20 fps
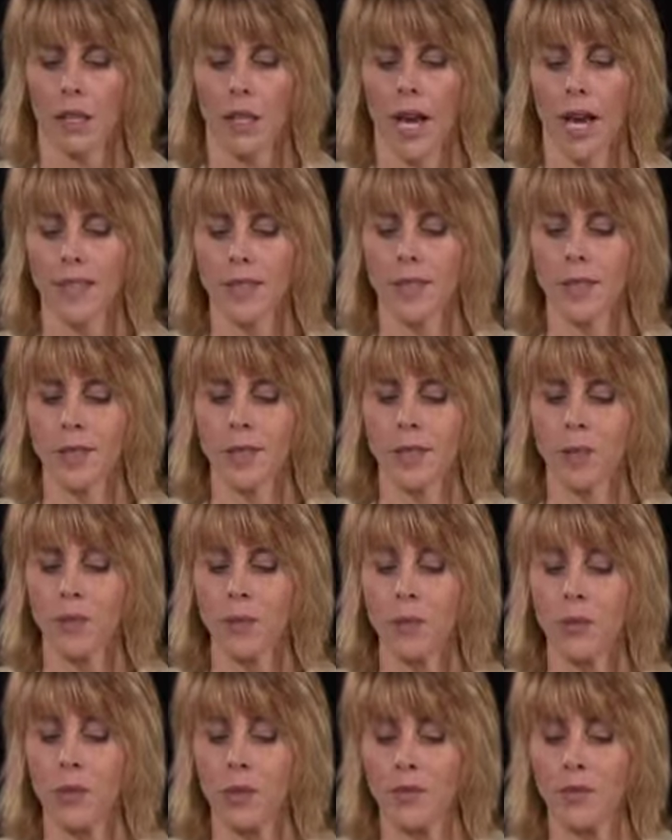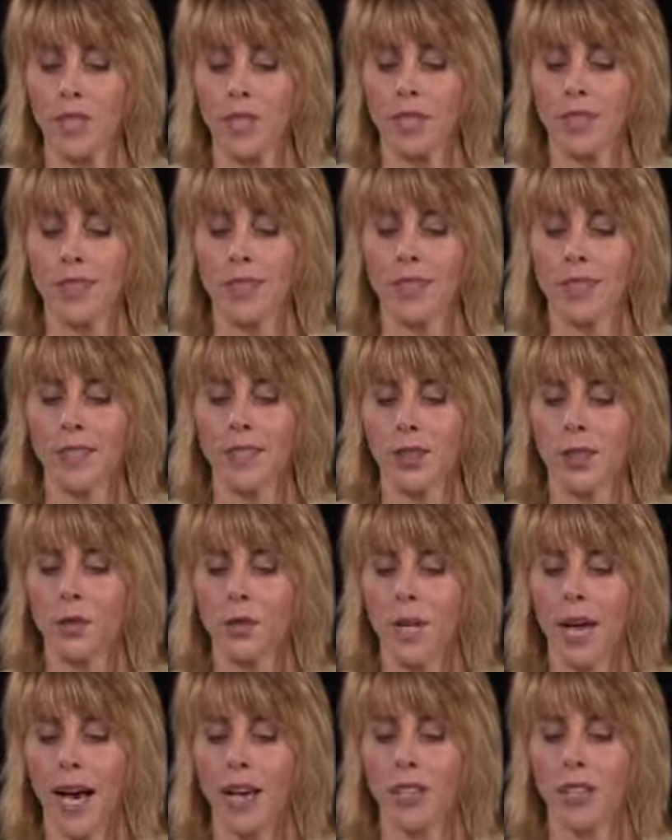SEC Rule
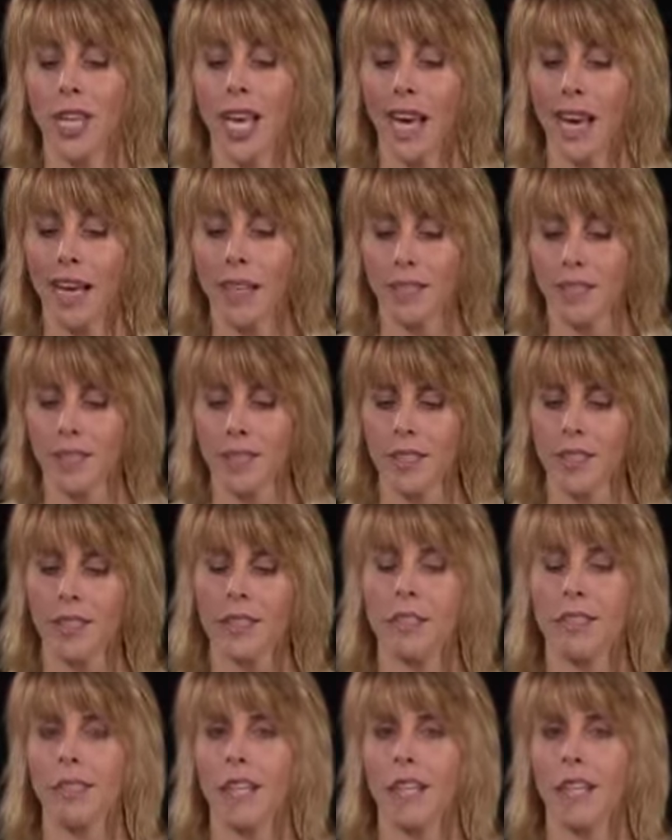15C2-8